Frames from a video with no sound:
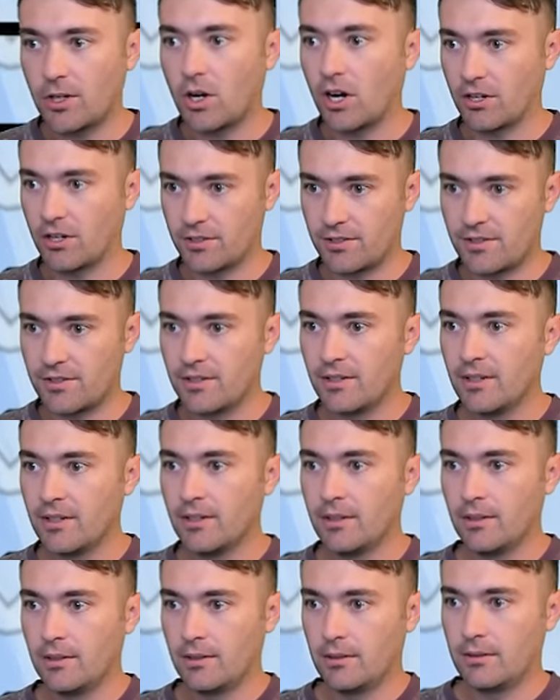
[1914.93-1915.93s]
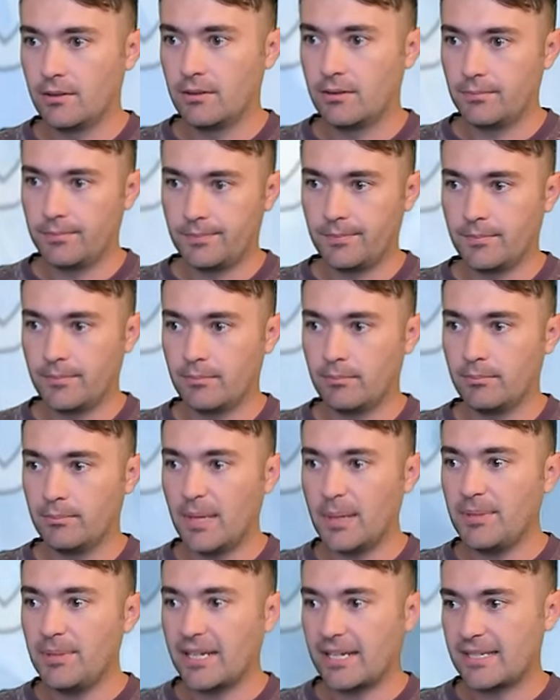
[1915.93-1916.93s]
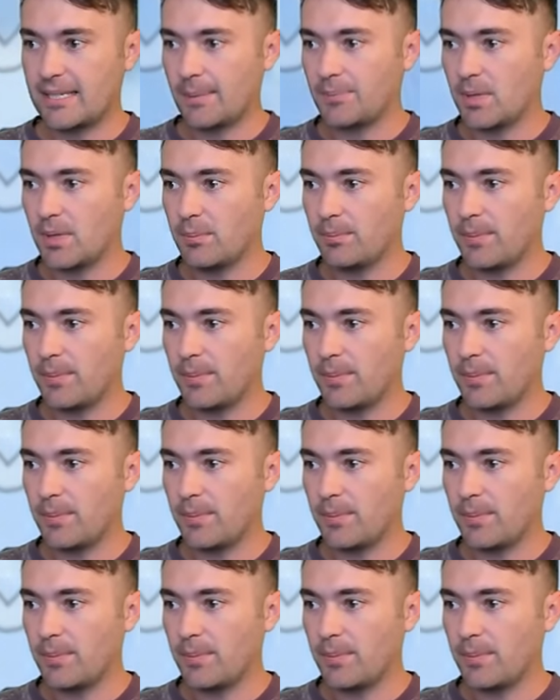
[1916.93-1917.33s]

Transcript: carts. Maybe except the